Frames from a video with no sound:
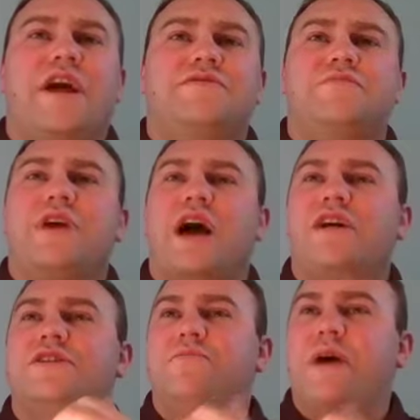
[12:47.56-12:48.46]
some
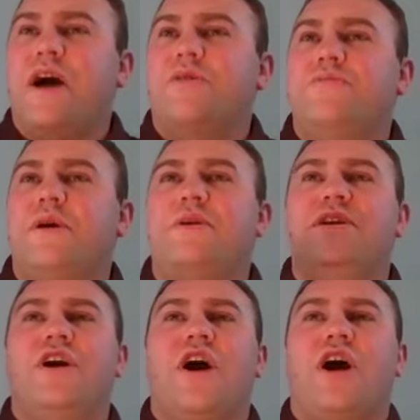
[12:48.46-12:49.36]
knowledge about
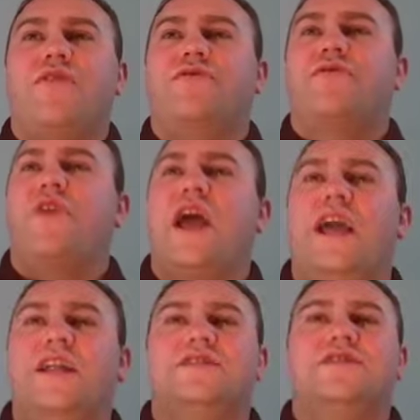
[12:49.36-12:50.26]
maybe our
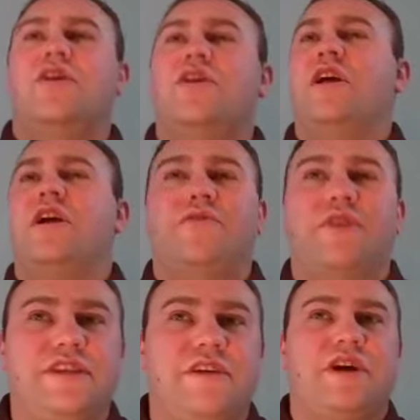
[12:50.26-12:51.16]
friends, or our
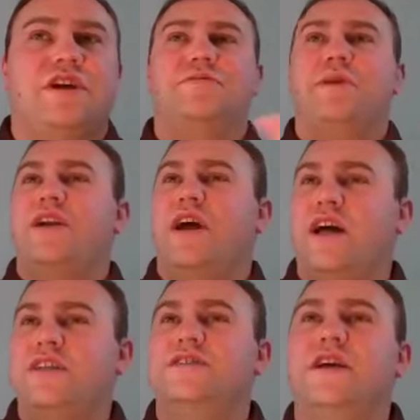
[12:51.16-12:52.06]
friends have knowledge about
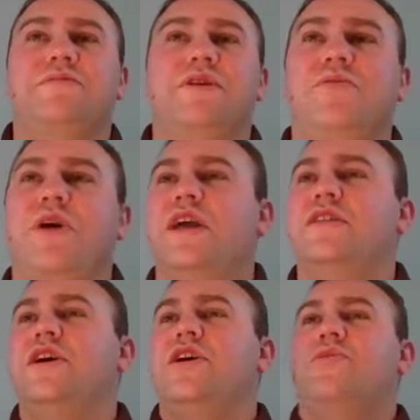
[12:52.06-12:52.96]
us. Same thing with
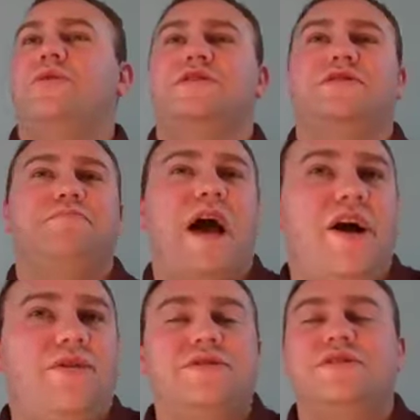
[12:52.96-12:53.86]

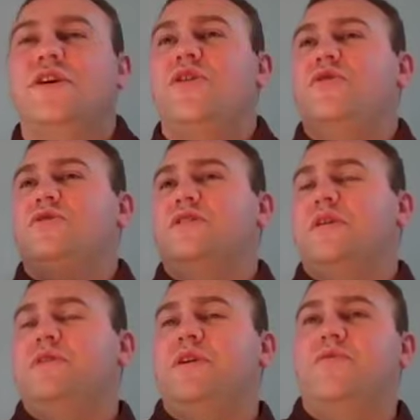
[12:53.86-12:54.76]
spouse,
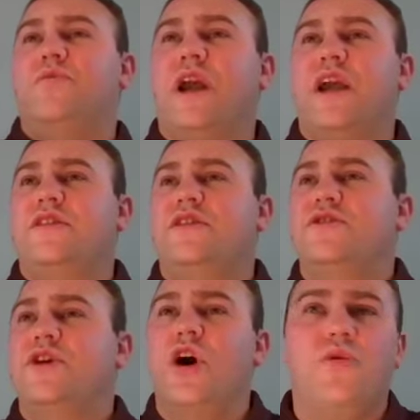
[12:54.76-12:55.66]
same thing with
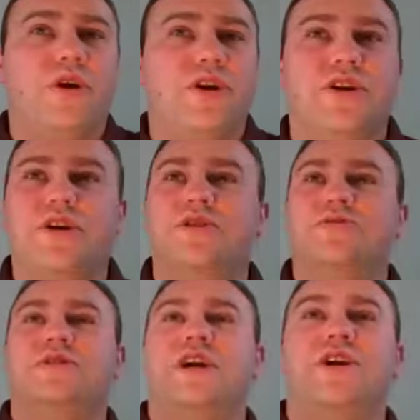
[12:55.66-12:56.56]
co-workers,
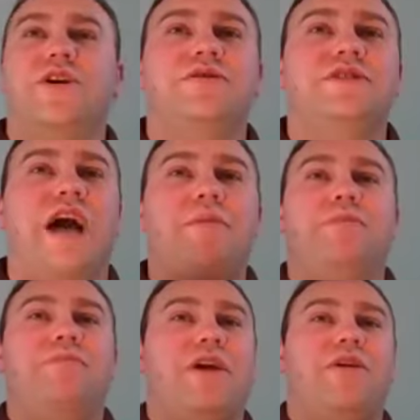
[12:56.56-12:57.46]
which I know Tom
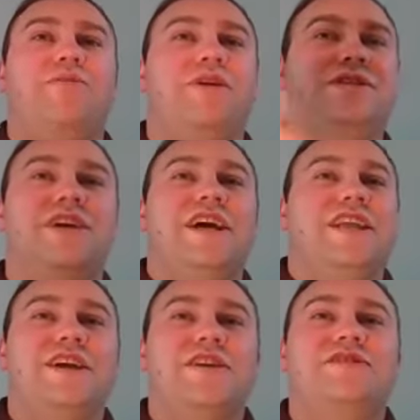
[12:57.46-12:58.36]
and Mary, which
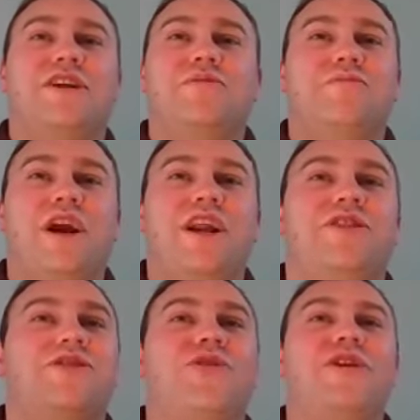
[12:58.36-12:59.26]
they're
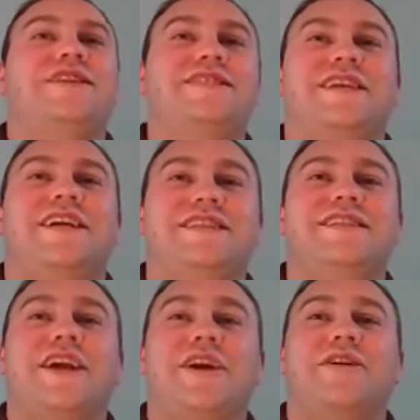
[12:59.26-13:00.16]
celebrating 36
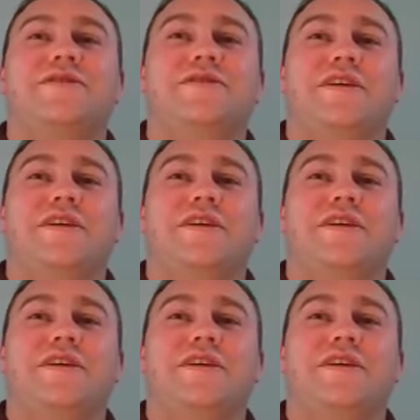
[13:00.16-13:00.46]
years